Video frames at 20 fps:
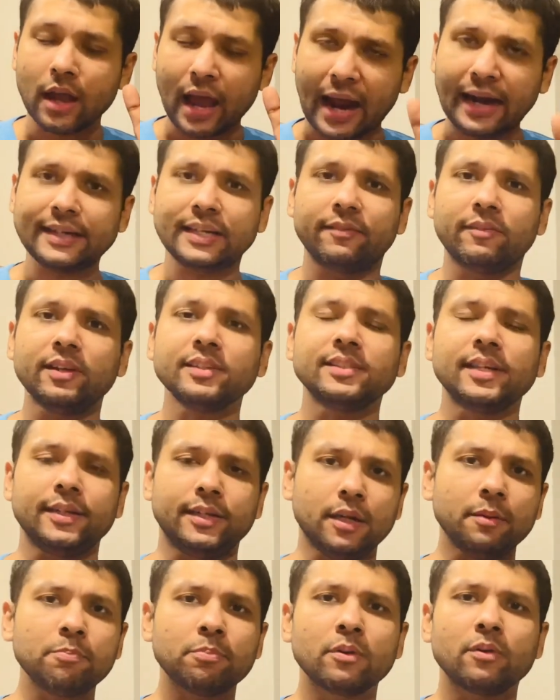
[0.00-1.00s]
At our
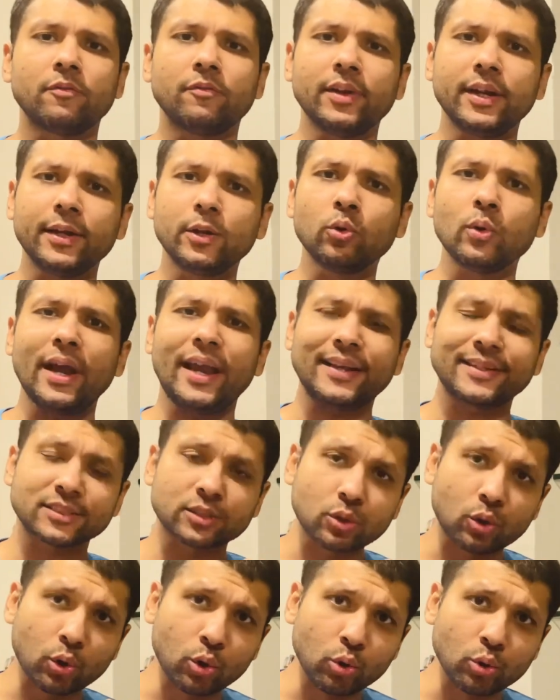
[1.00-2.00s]
setup, we do
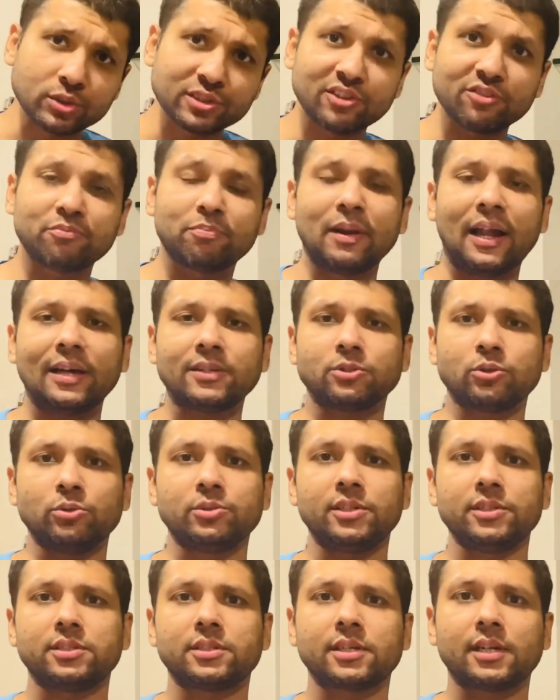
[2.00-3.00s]
exclusive
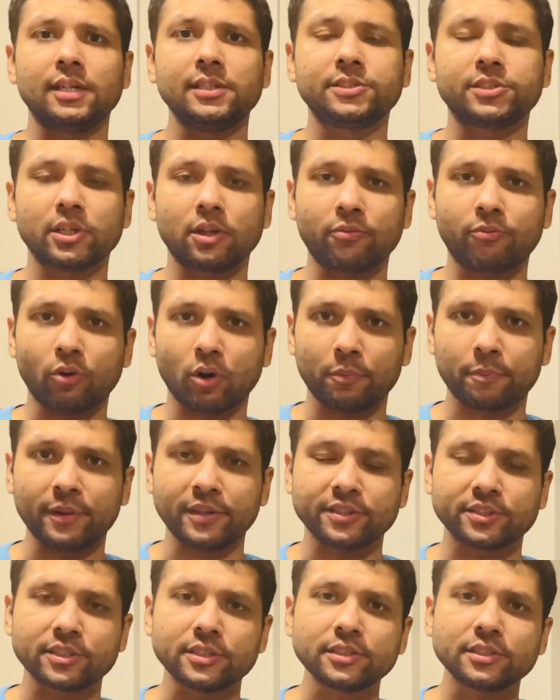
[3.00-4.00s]
blastocyst culture for
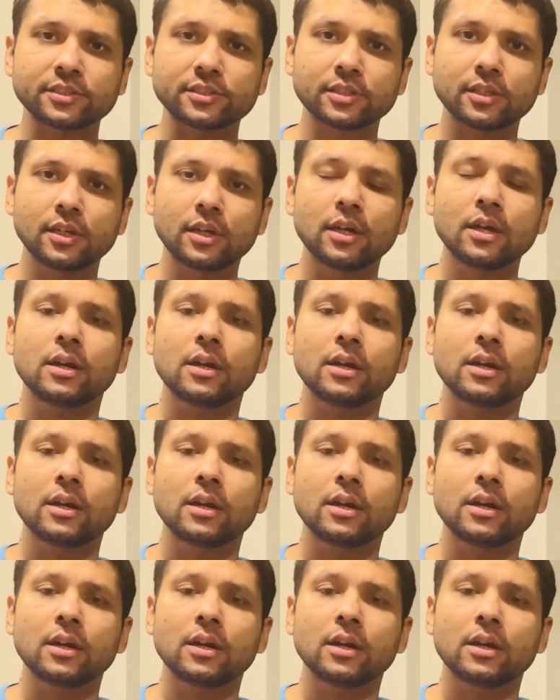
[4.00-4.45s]
patients,